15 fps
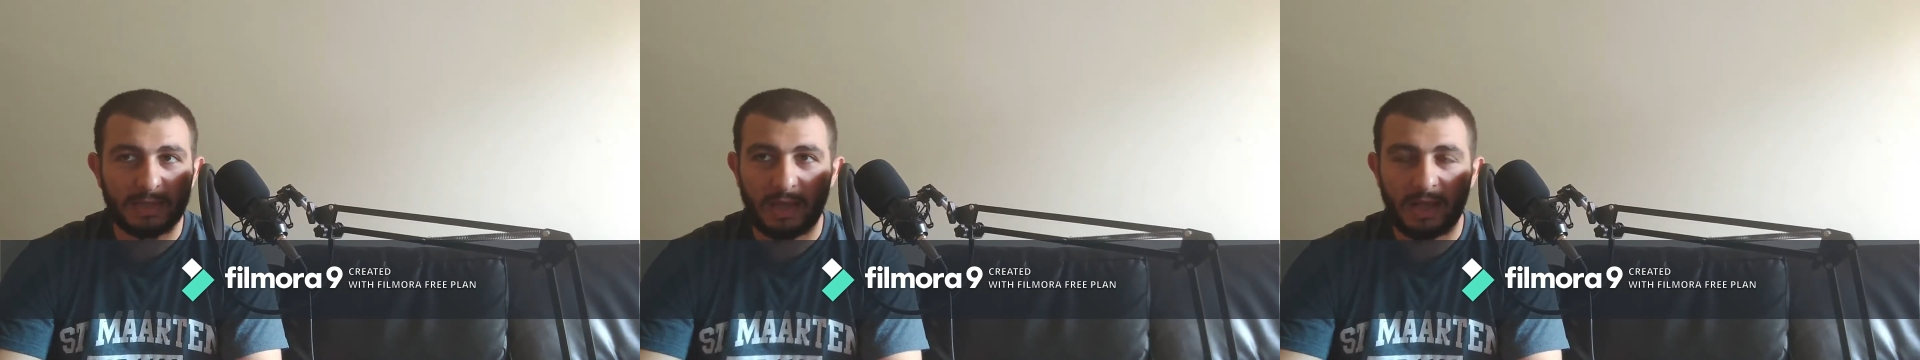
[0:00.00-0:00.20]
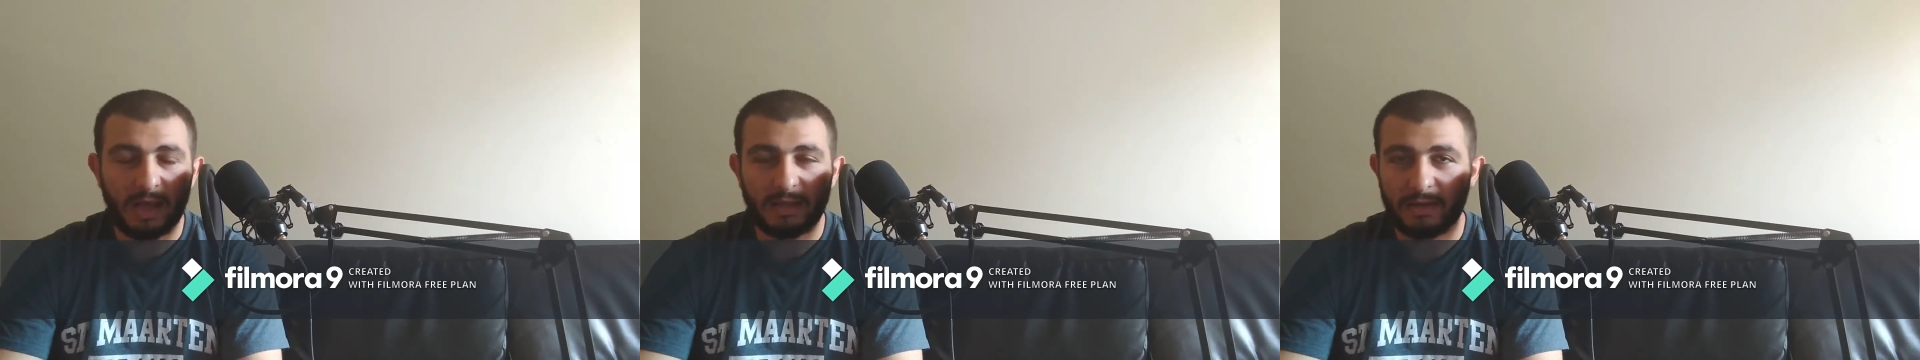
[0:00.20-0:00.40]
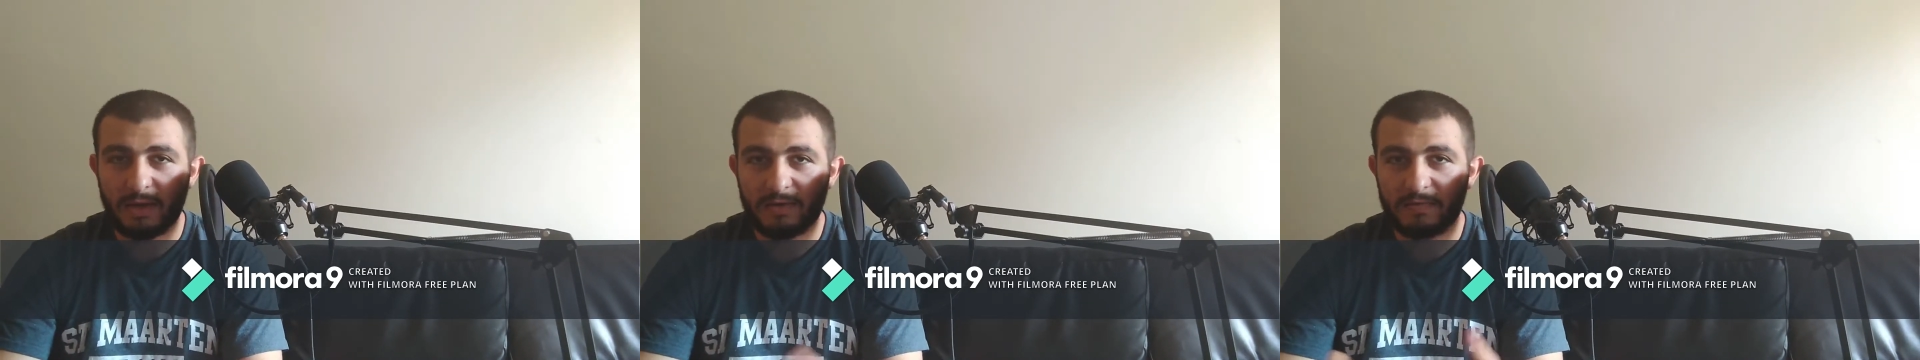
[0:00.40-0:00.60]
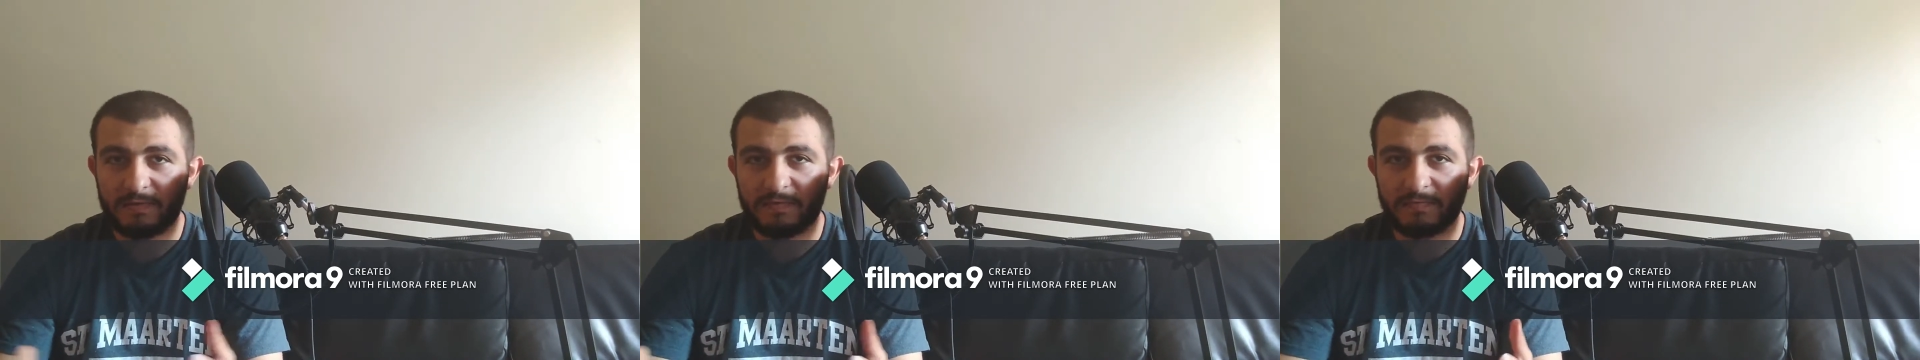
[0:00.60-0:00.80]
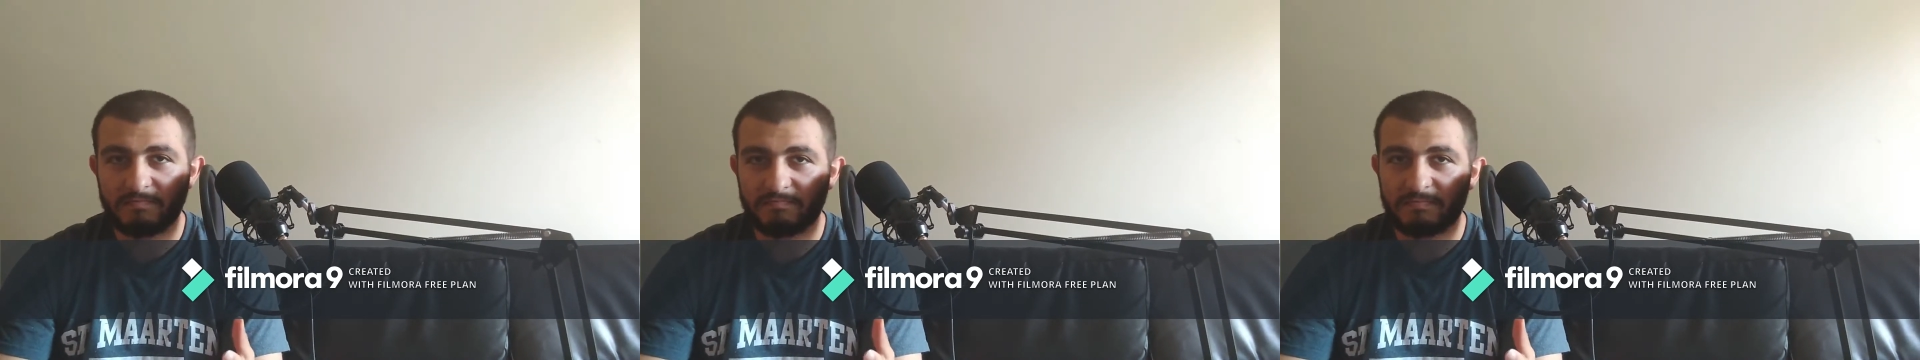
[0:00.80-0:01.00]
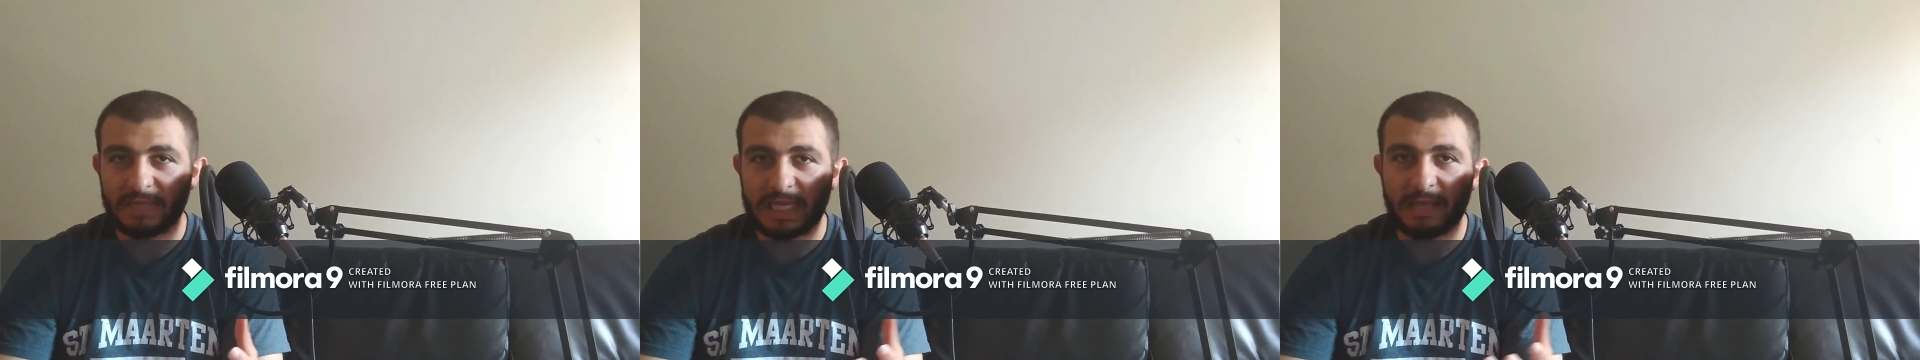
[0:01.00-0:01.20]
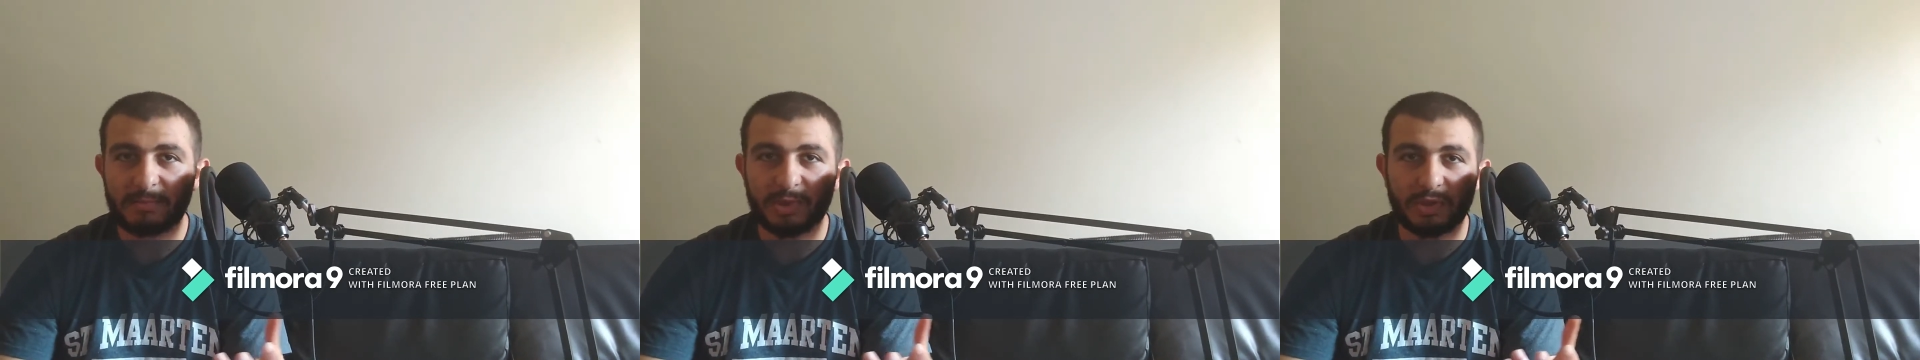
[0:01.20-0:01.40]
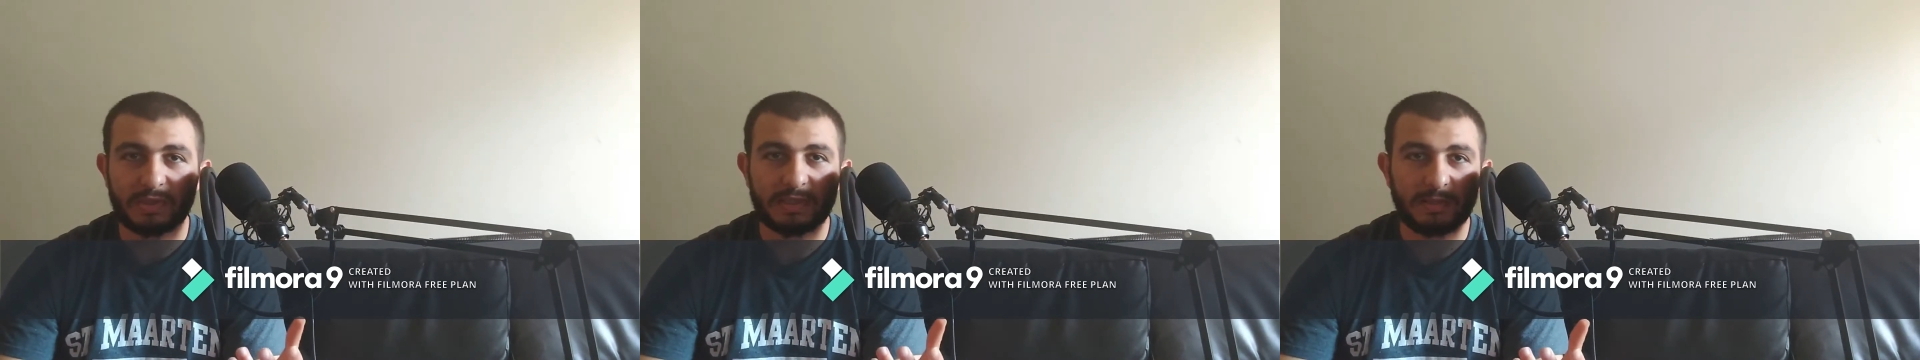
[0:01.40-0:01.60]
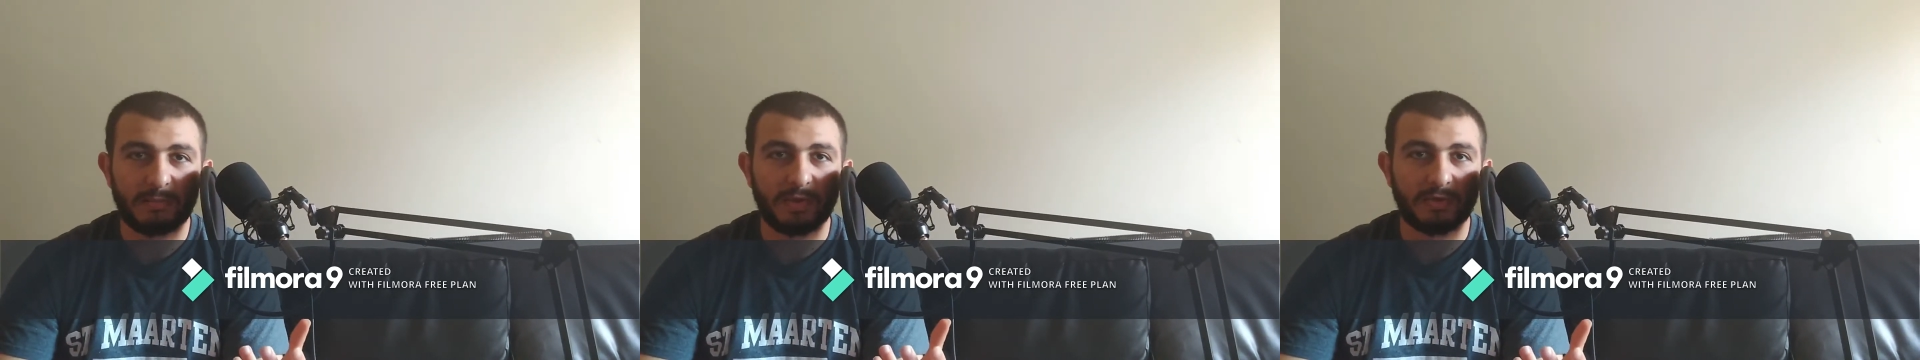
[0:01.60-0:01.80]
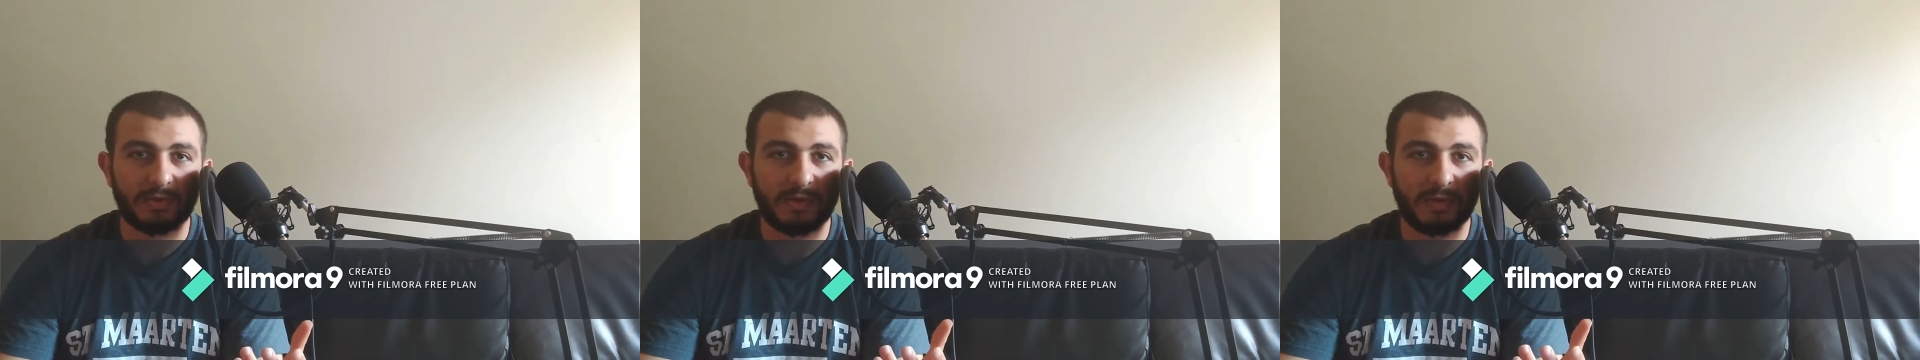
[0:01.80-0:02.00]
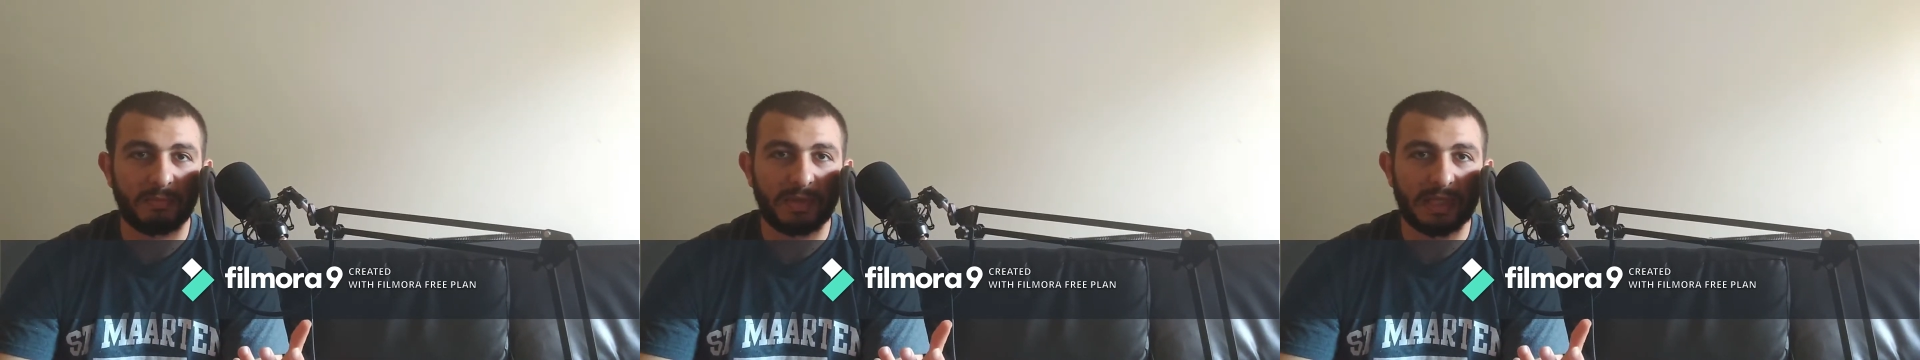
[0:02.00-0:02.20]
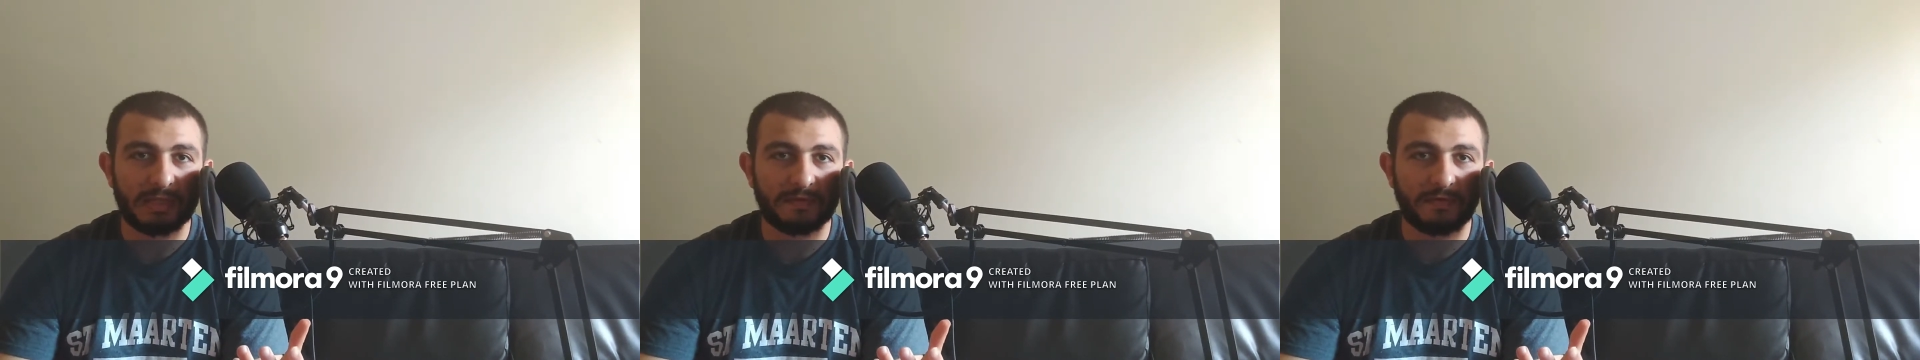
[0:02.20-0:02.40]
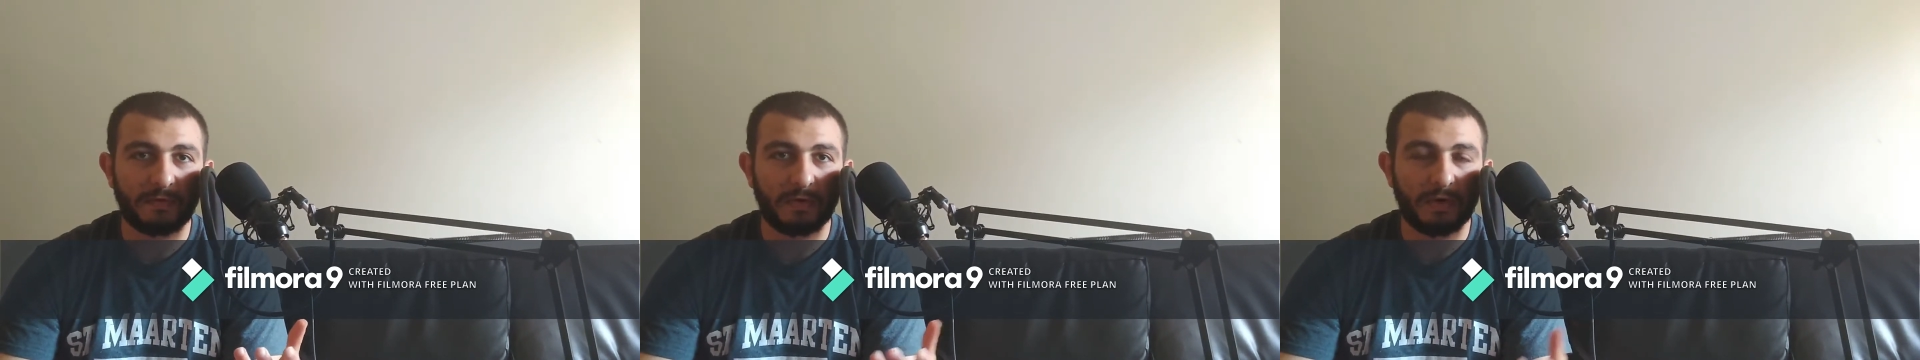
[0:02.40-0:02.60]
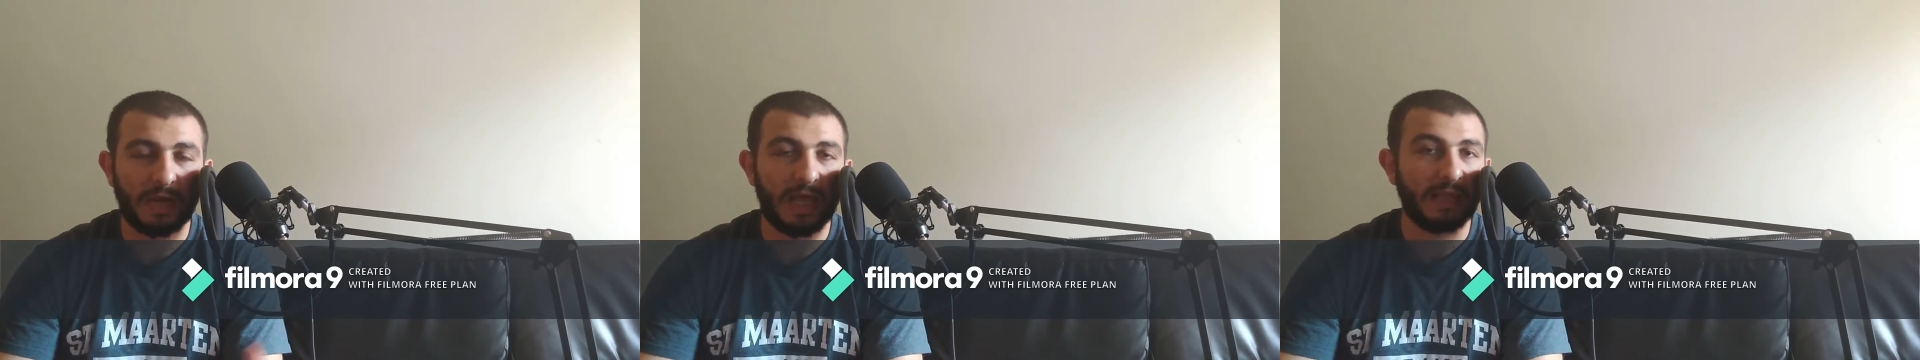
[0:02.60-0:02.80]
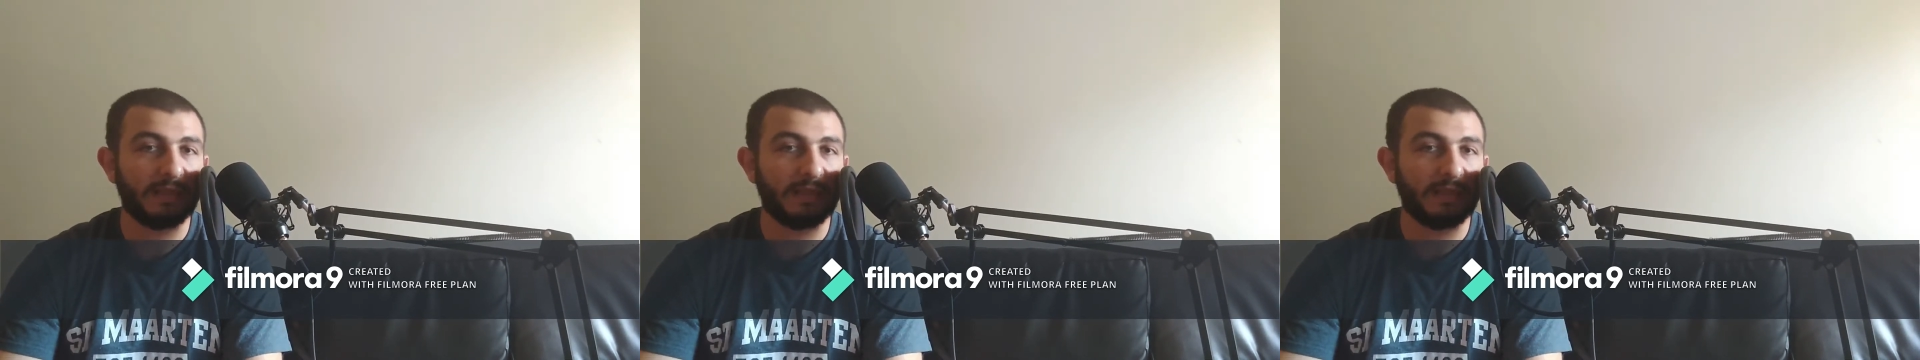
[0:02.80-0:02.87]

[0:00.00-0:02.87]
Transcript: A lot of games are similar to the PS4,